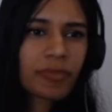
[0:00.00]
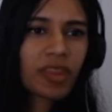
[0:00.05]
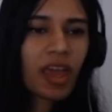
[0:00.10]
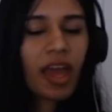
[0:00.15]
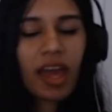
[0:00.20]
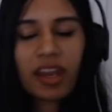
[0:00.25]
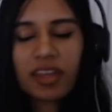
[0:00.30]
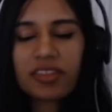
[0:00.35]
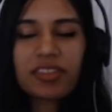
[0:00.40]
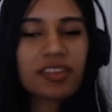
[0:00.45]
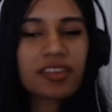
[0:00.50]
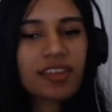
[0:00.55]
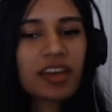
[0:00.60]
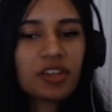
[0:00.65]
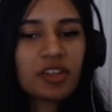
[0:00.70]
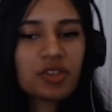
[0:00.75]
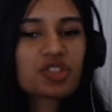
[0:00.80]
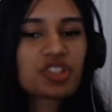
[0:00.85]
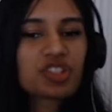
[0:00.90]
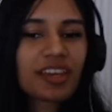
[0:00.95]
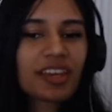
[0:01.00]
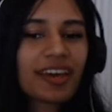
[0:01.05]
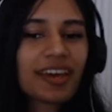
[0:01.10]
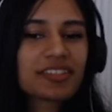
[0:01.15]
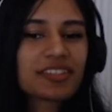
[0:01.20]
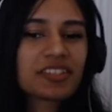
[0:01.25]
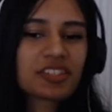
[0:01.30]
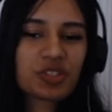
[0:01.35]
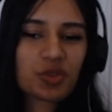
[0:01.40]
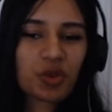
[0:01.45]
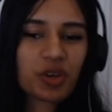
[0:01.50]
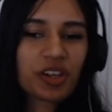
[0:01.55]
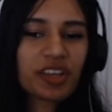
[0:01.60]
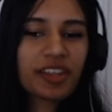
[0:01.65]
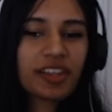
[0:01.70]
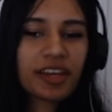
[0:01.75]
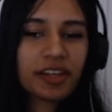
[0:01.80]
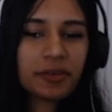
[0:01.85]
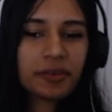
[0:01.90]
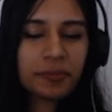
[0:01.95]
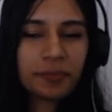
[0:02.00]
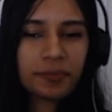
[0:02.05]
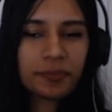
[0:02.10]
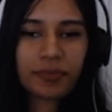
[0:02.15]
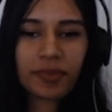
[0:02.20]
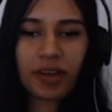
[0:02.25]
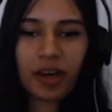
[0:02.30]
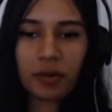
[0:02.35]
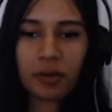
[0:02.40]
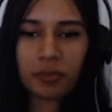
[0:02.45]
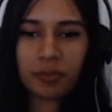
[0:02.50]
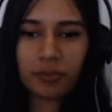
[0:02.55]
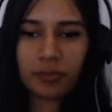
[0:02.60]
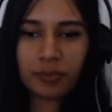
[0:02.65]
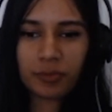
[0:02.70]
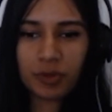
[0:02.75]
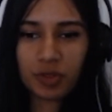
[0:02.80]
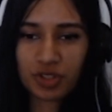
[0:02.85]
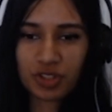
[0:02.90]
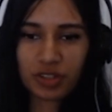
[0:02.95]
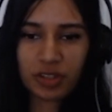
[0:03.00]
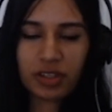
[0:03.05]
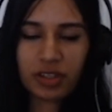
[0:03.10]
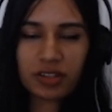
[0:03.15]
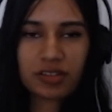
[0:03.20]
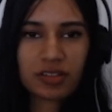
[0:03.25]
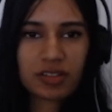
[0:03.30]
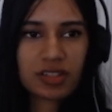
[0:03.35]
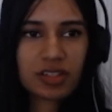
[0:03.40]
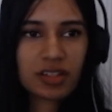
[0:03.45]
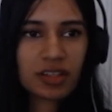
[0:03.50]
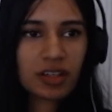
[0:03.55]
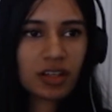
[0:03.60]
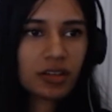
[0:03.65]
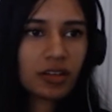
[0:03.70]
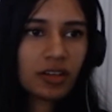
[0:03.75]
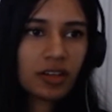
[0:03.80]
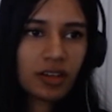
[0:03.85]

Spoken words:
Anything that usually has a storyline, I'm really interested in.